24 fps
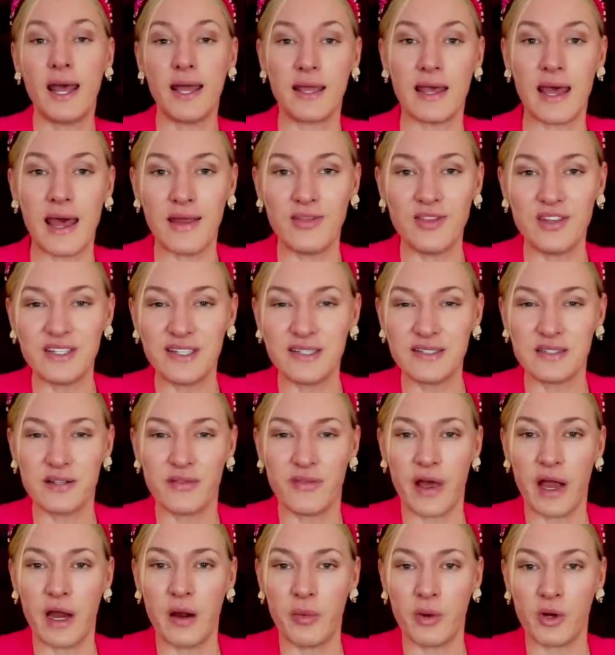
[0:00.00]
Again, this is
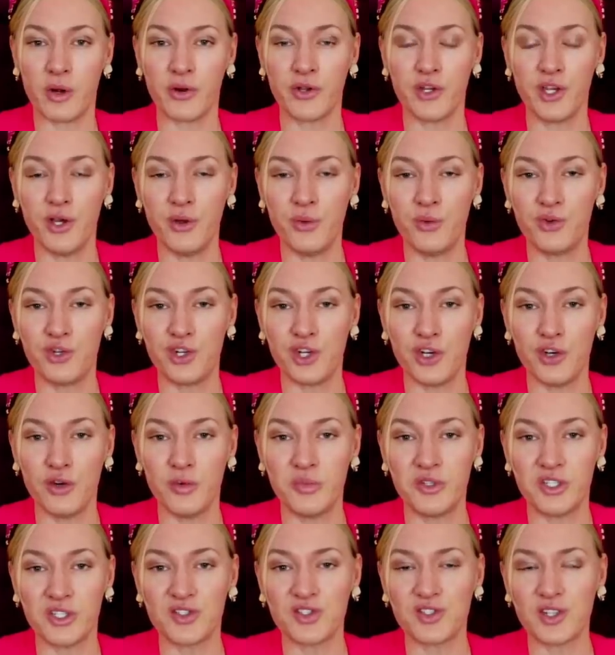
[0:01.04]
available on
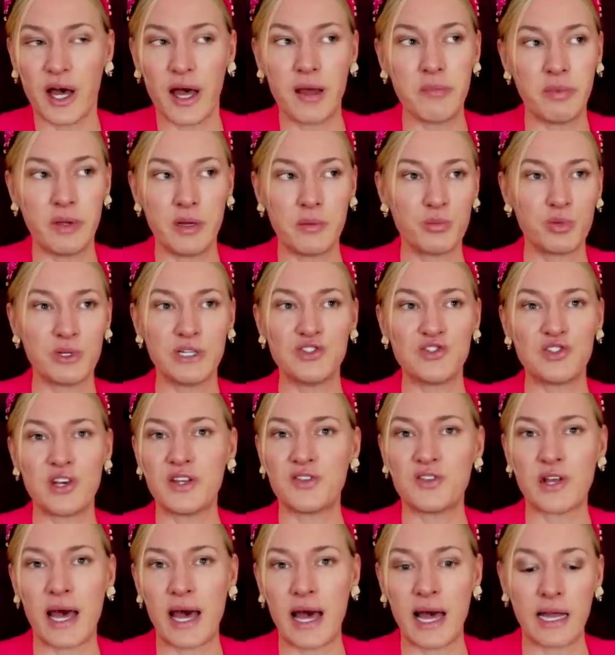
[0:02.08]
YouTube. Just type in
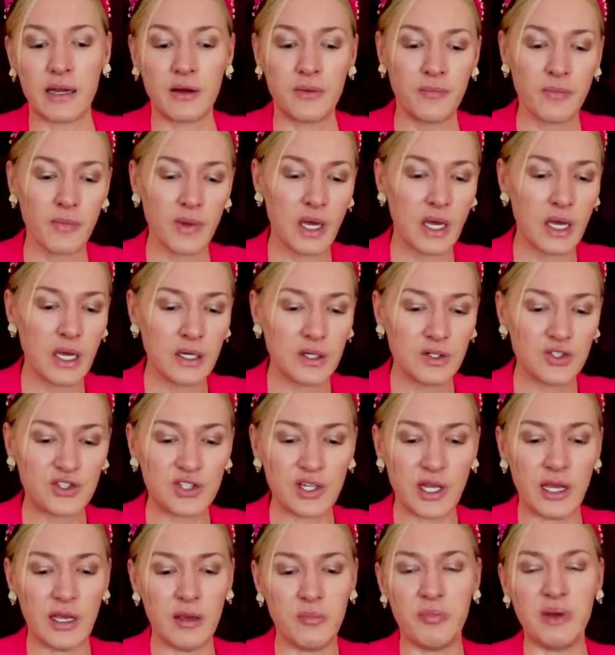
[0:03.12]
Princess Anne
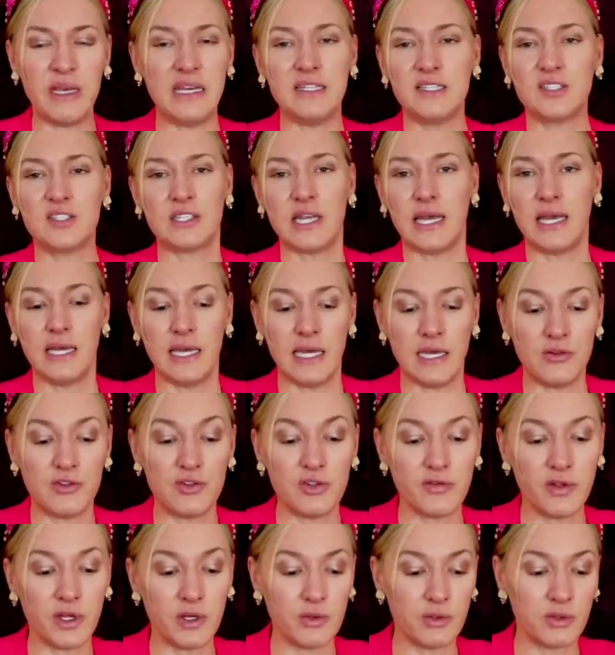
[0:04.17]
CBC
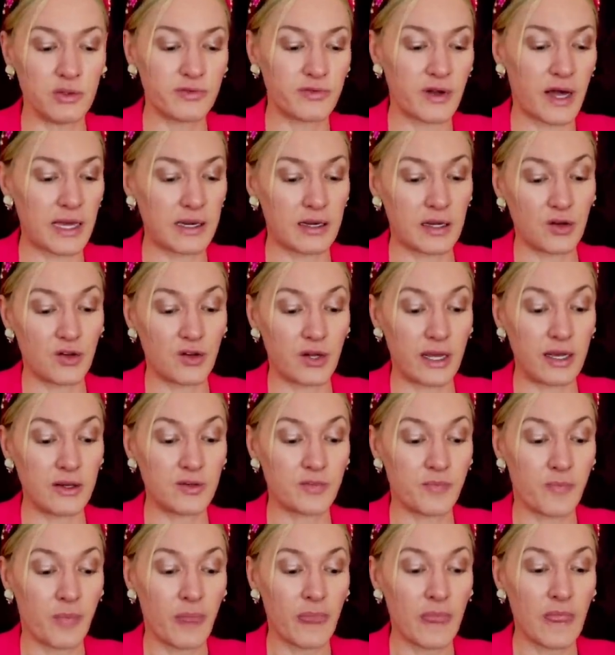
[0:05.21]
interview, you'll find it,
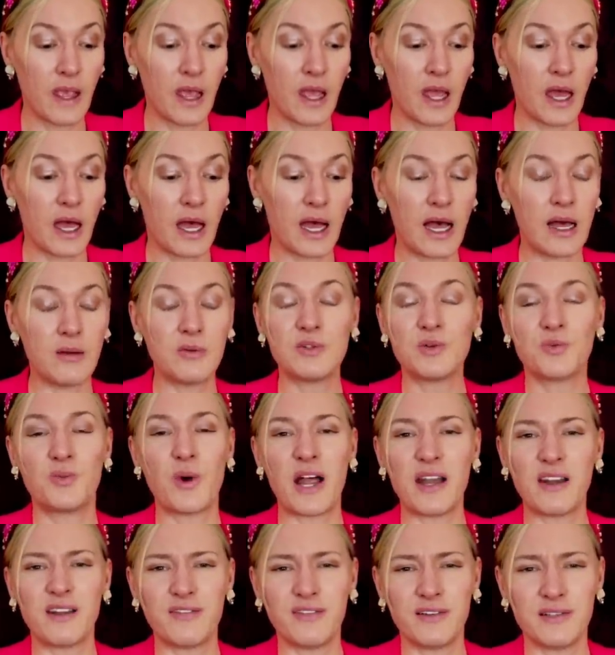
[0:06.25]
dears. It was
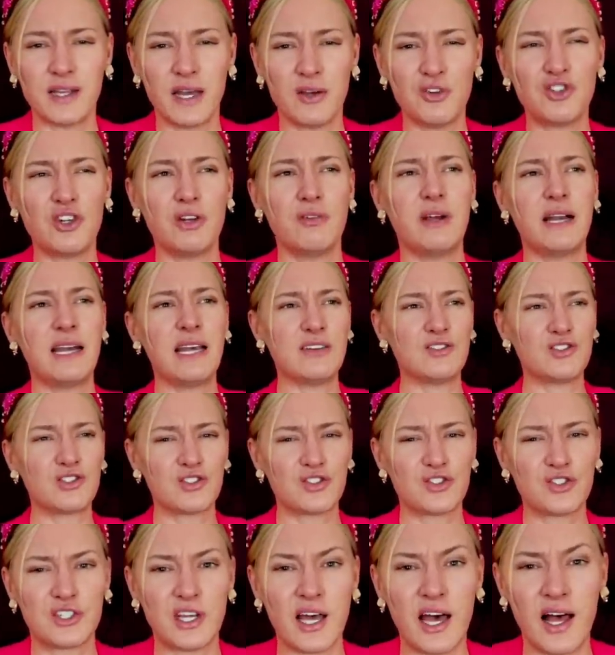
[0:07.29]
wonderful, though. She really is
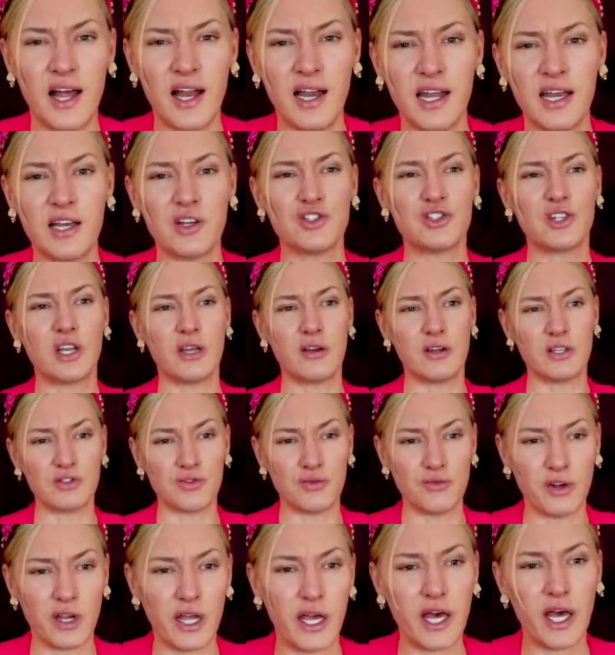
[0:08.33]
sterling. She is
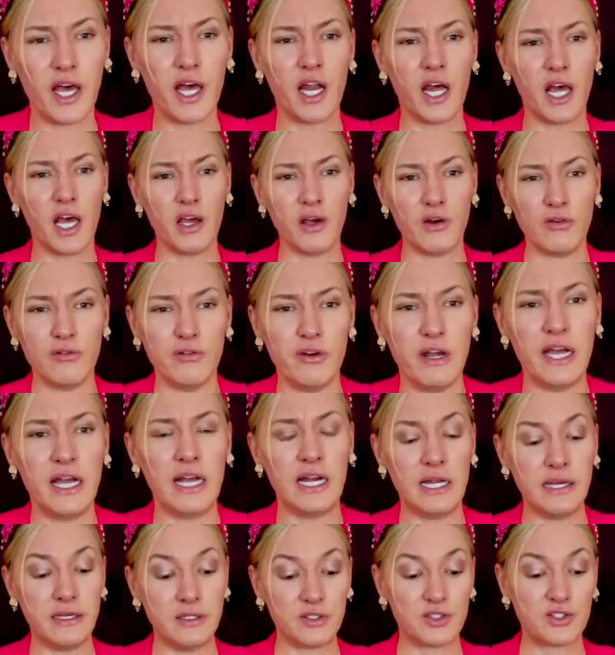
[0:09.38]
really,
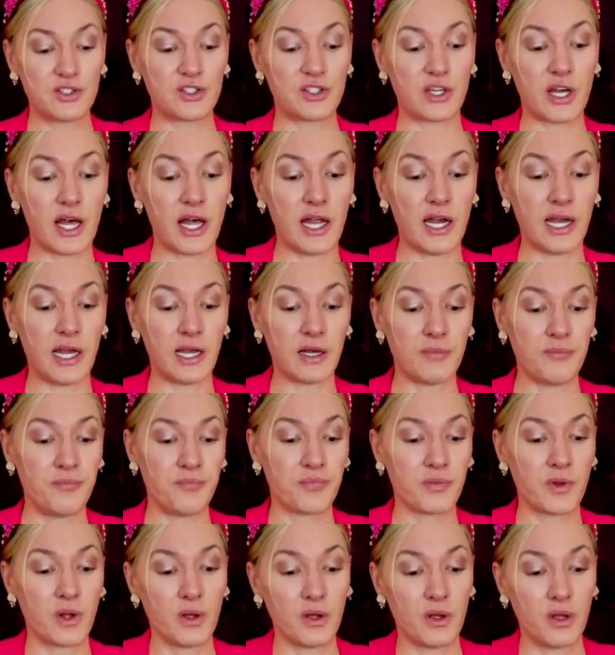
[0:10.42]
really sterling.
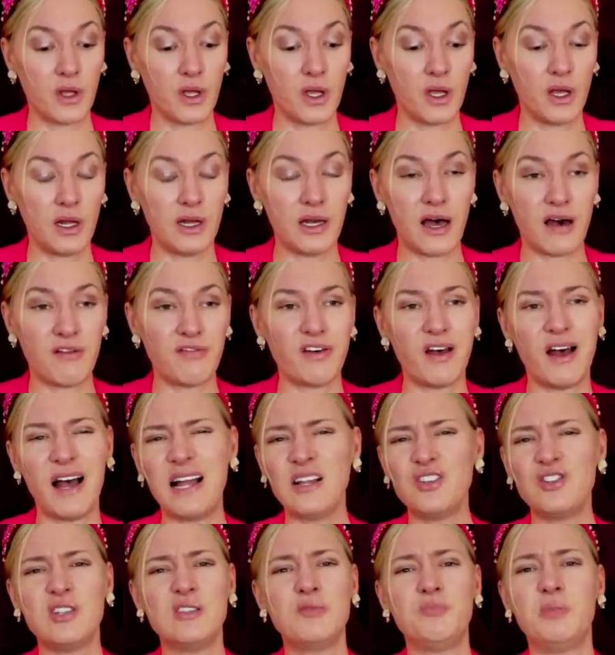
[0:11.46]
Love her.
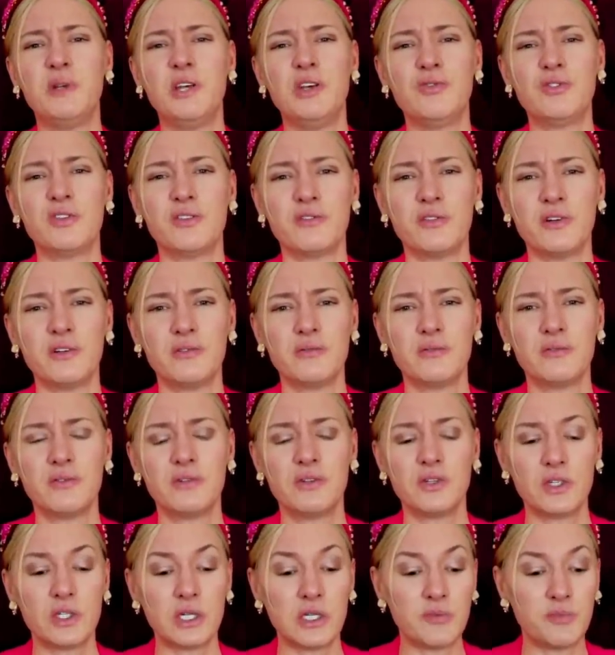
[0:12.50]
And she's beautiful.
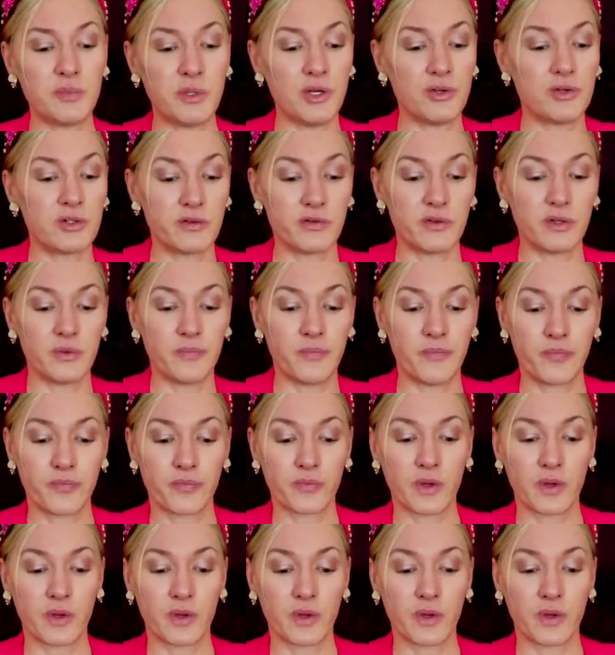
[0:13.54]
She's beautiful.